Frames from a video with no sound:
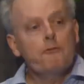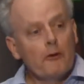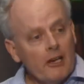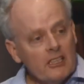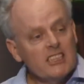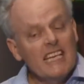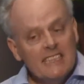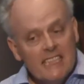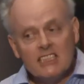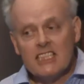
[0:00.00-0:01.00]
for us
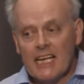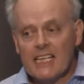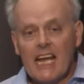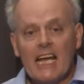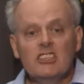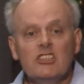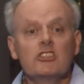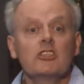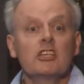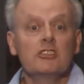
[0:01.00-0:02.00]
in this day and age
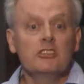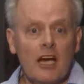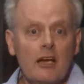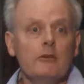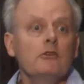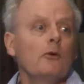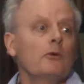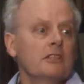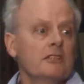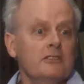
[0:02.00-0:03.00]
to condone
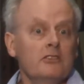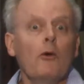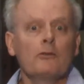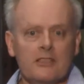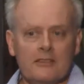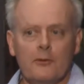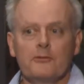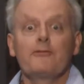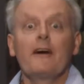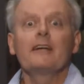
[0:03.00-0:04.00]
or
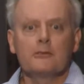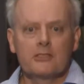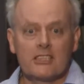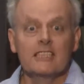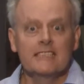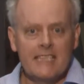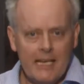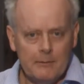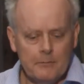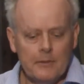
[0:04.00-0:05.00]
fail to
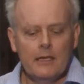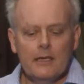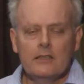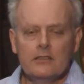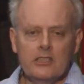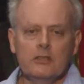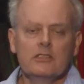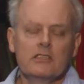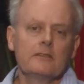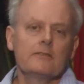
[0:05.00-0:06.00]
condemn the
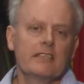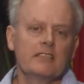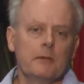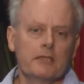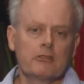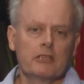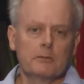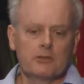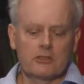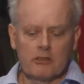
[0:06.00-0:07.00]
use of
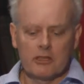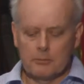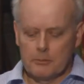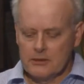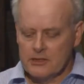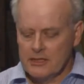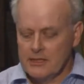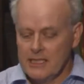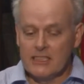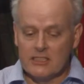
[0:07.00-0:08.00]
antimicrobials as growth
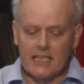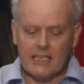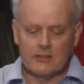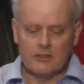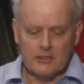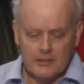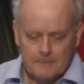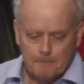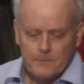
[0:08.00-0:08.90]
promoter is negligent.